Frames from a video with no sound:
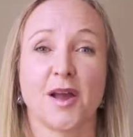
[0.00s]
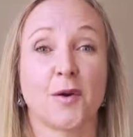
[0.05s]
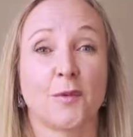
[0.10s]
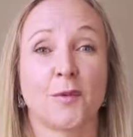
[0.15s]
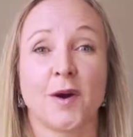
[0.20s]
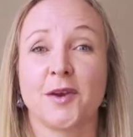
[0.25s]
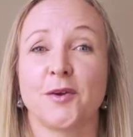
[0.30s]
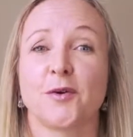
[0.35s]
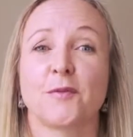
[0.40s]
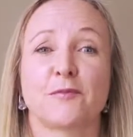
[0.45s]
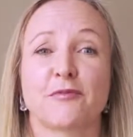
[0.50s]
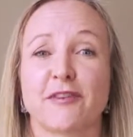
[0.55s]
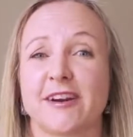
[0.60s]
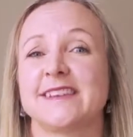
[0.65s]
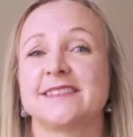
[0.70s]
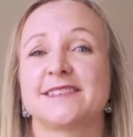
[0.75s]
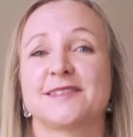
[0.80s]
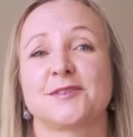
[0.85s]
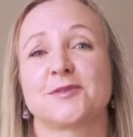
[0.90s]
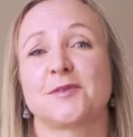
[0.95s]
Why not
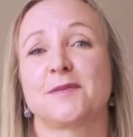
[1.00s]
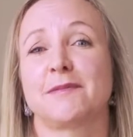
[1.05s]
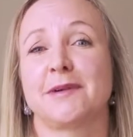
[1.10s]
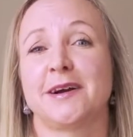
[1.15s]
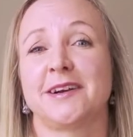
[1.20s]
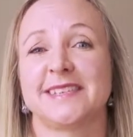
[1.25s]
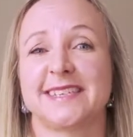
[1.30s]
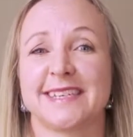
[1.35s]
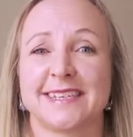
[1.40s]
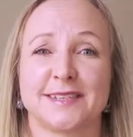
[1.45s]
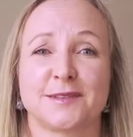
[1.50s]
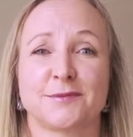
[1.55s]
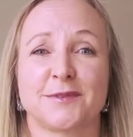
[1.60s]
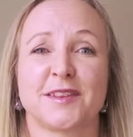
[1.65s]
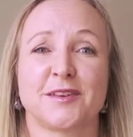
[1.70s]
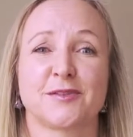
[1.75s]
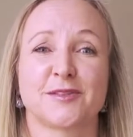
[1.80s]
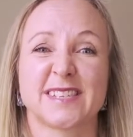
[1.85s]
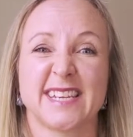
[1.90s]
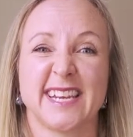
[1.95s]
brainstorm ideas with
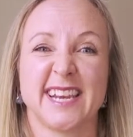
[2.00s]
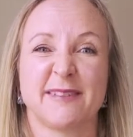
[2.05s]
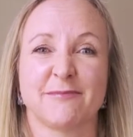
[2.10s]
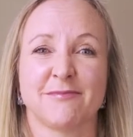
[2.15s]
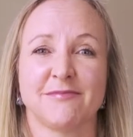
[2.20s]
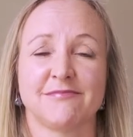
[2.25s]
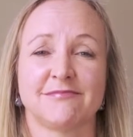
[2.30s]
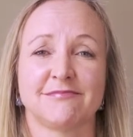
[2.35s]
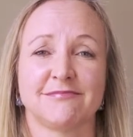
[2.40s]
your team?